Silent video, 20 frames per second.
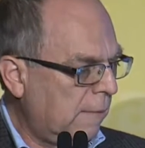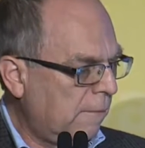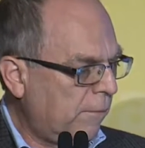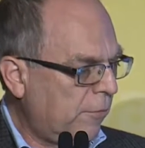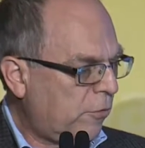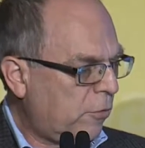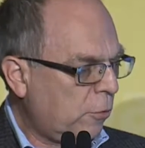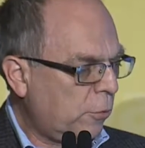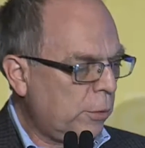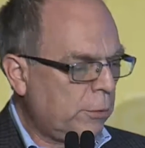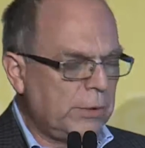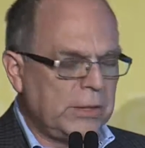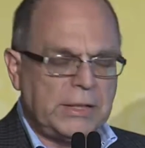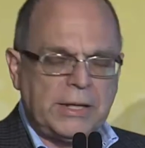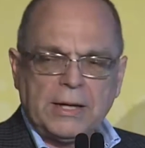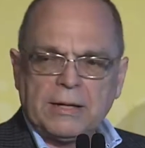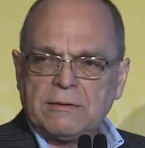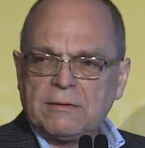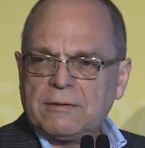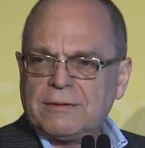So we
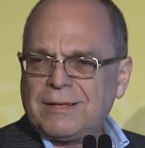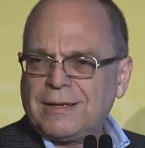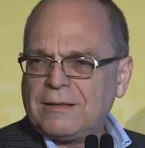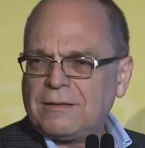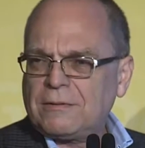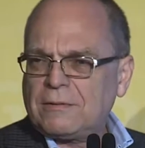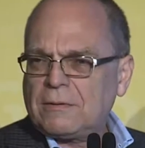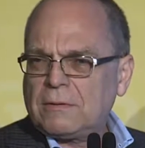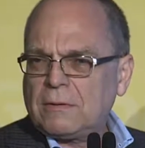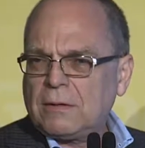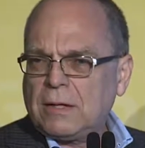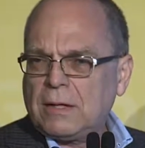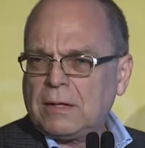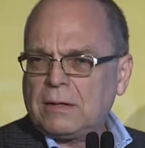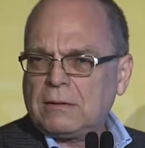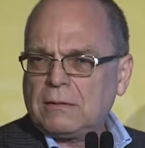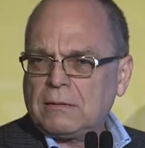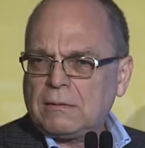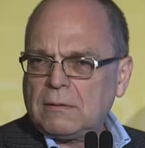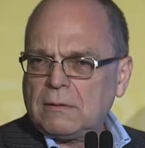really had to test
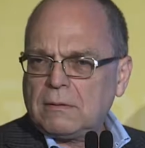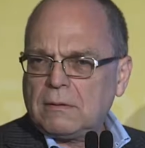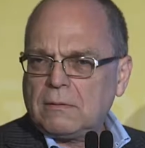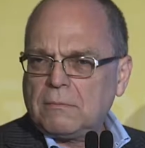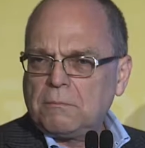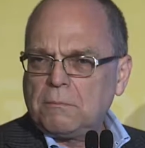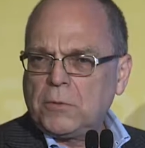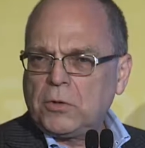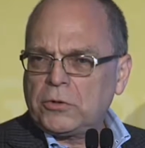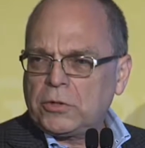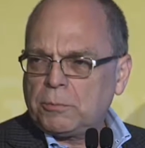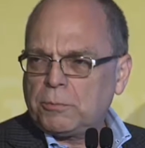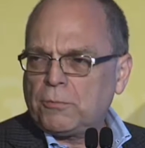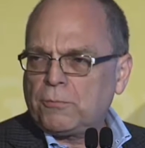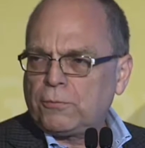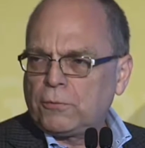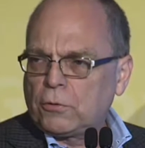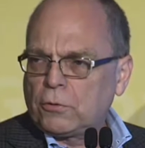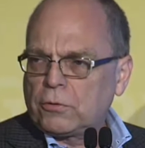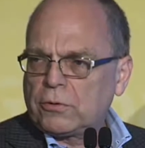at multiple
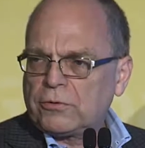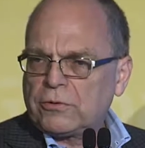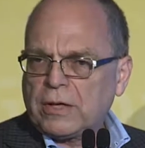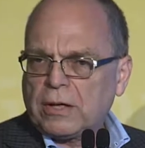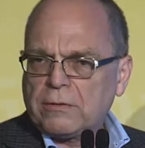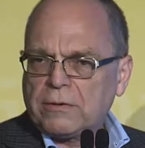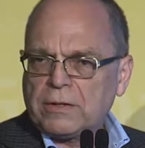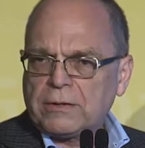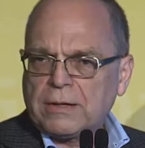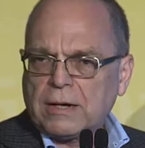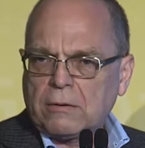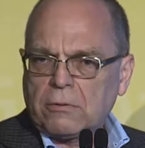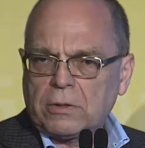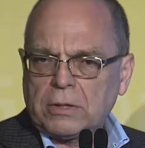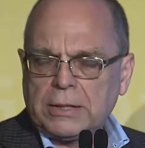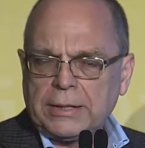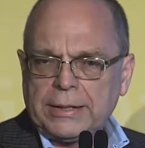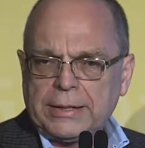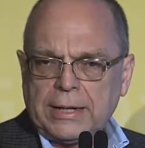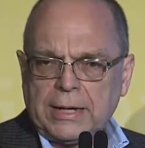floors how the tower
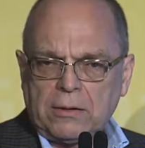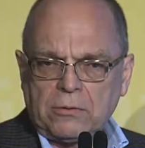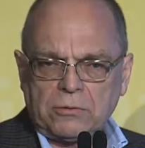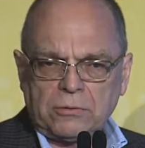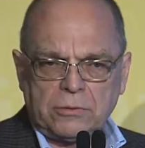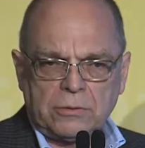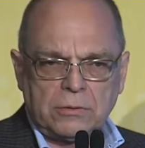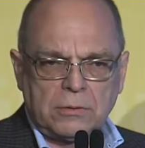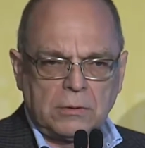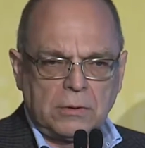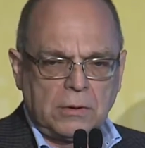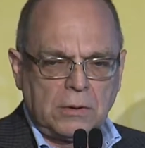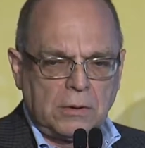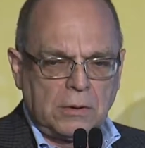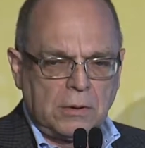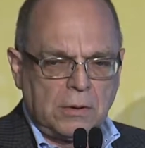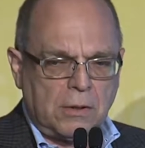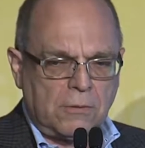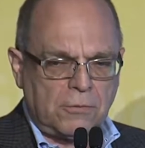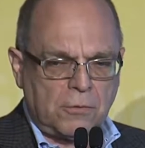laid out.
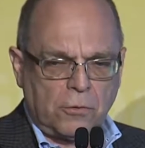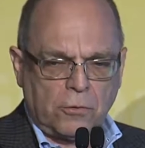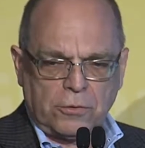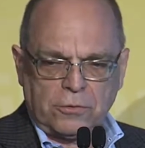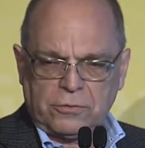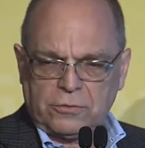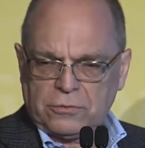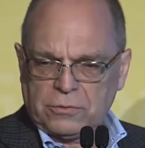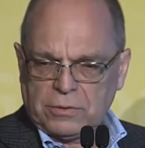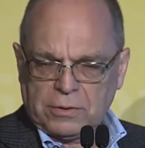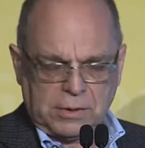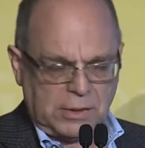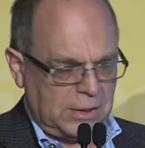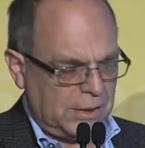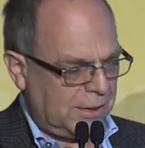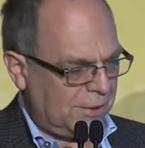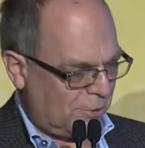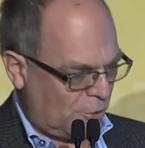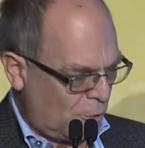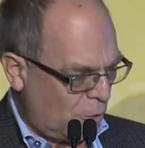Of course,
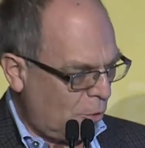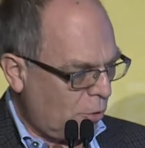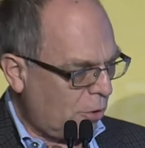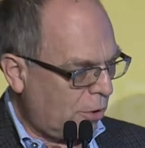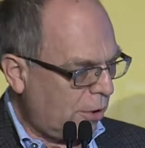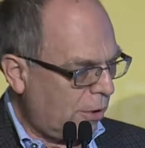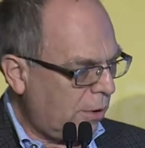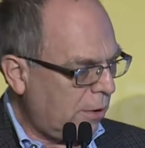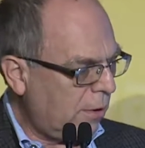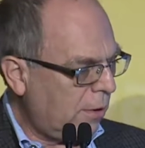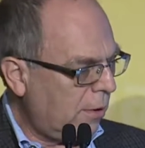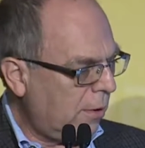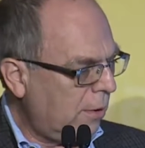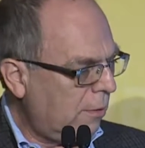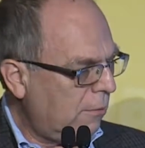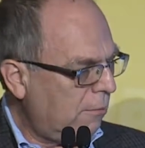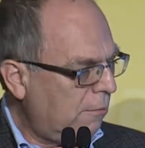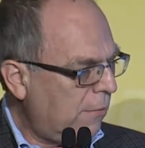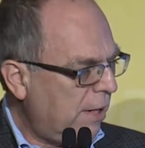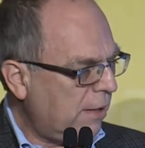the core
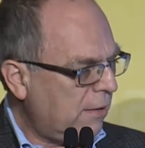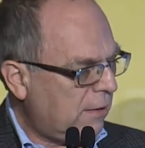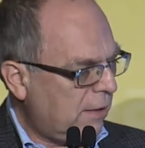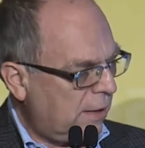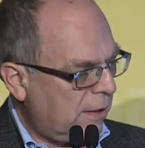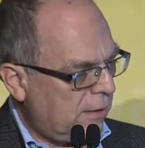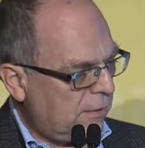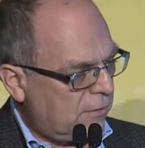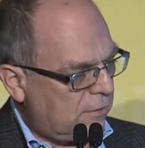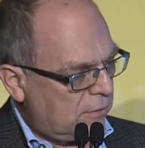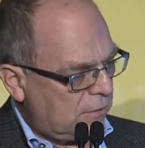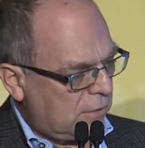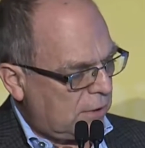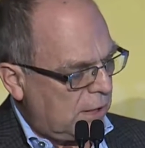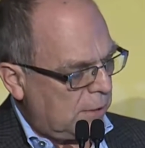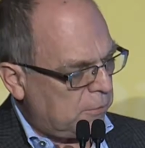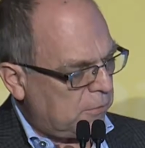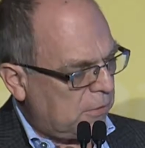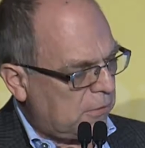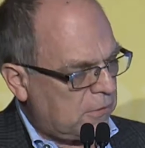
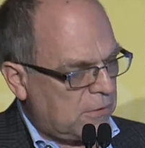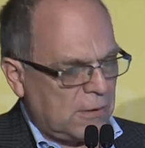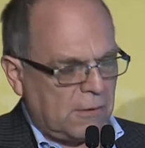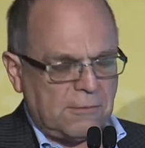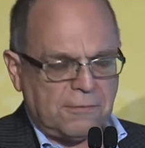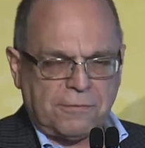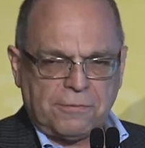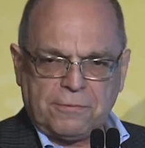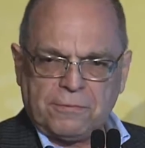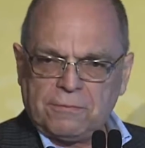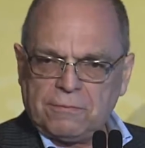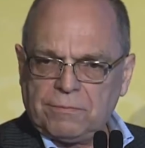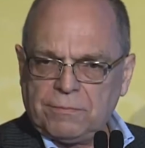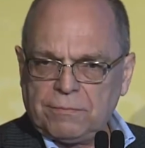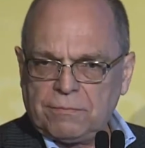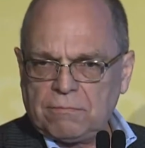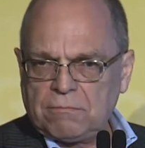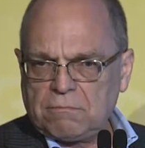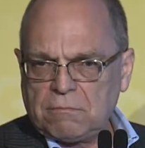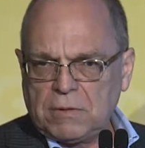keeps itself
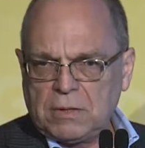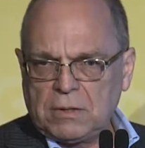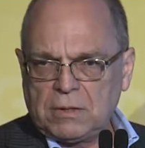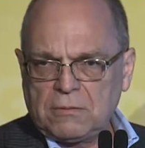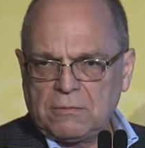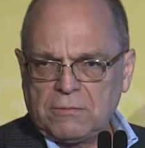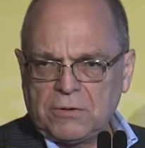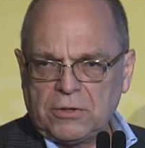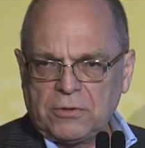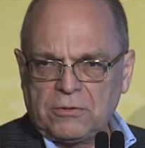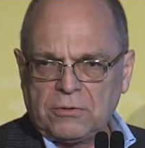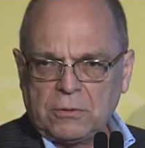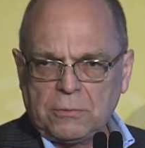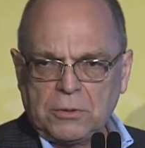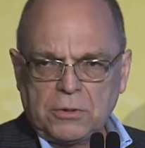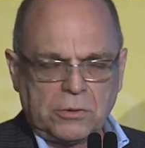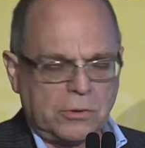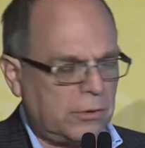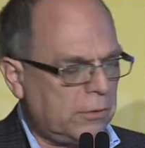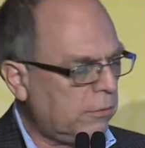in a very
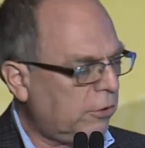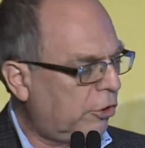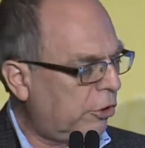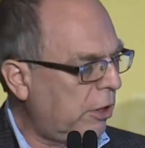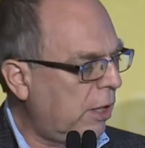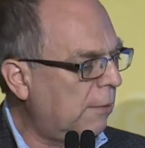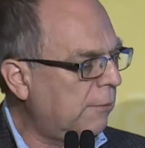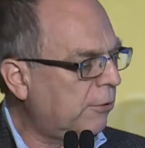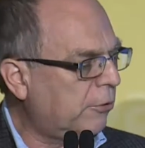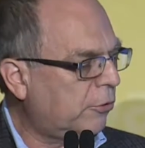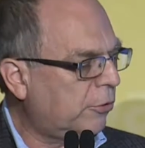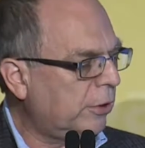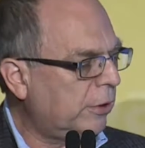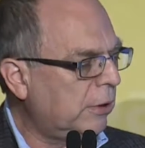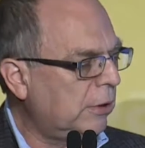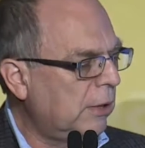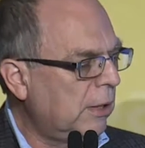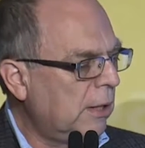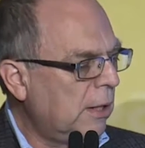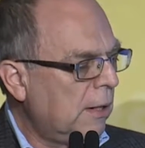similar geometry,
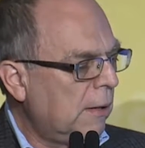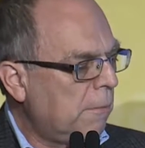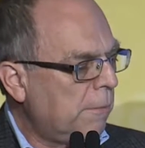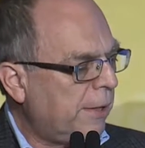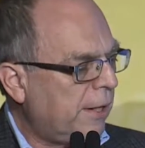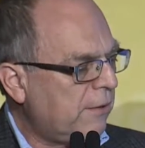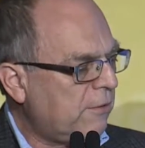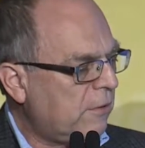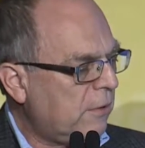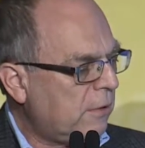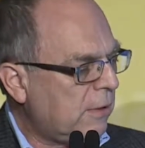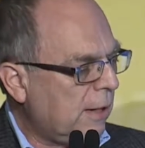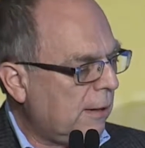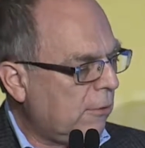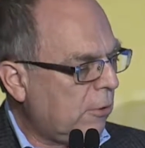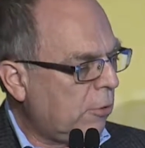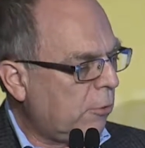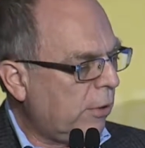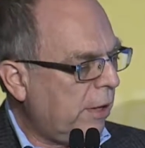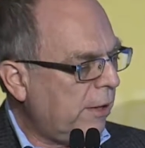but as the
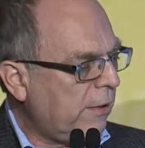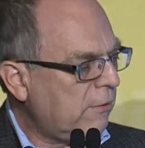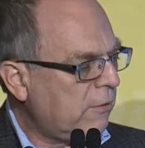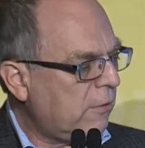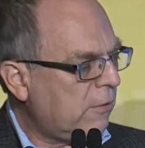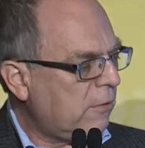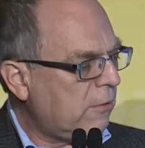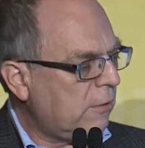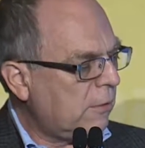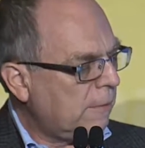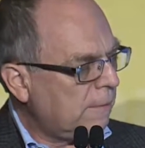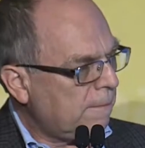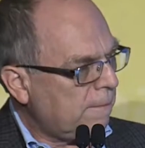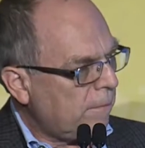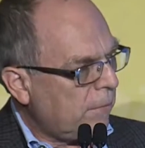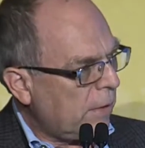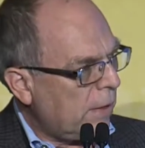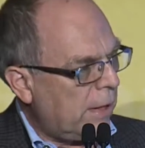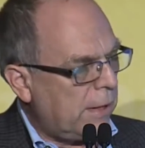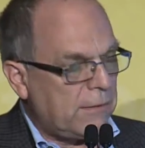tower rises
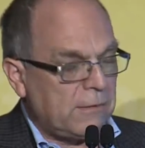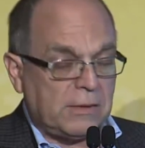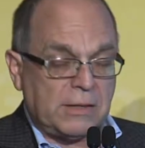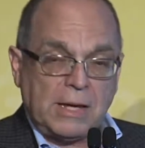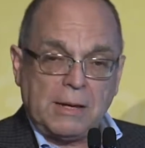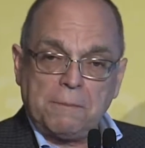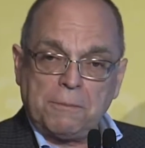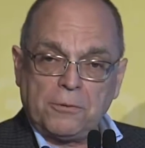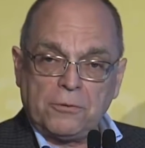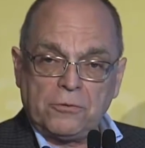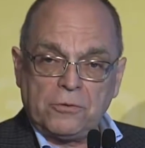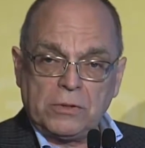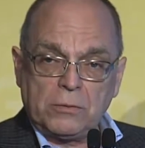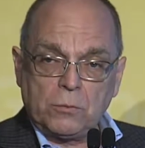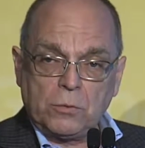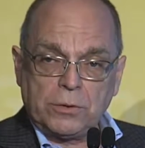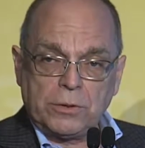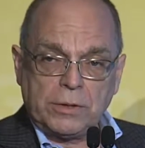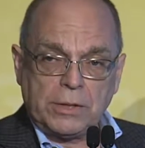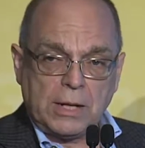and tapers
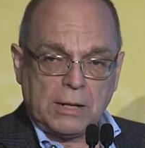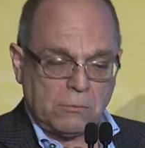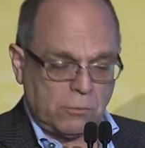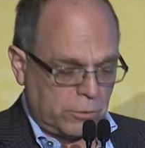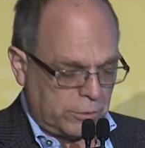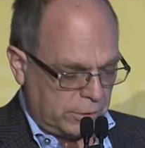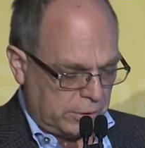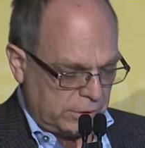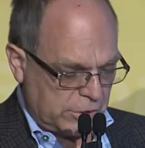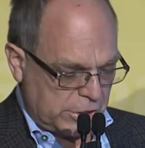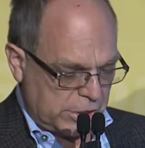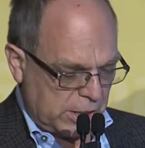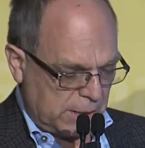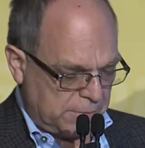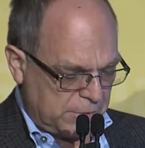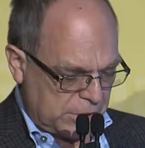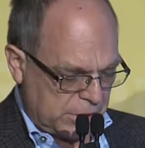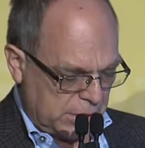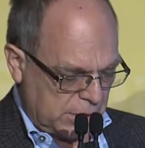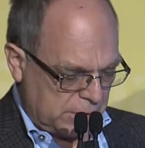inward and outward, the
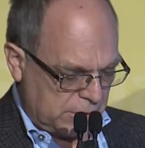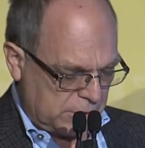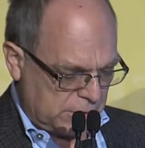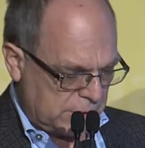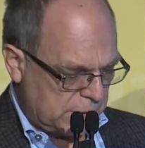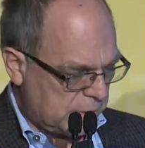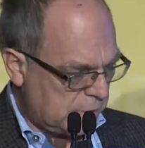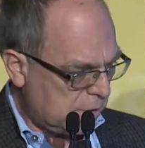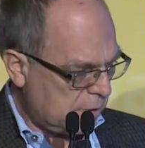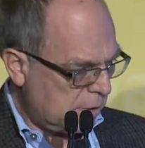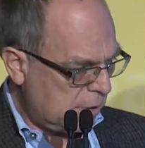shape changes.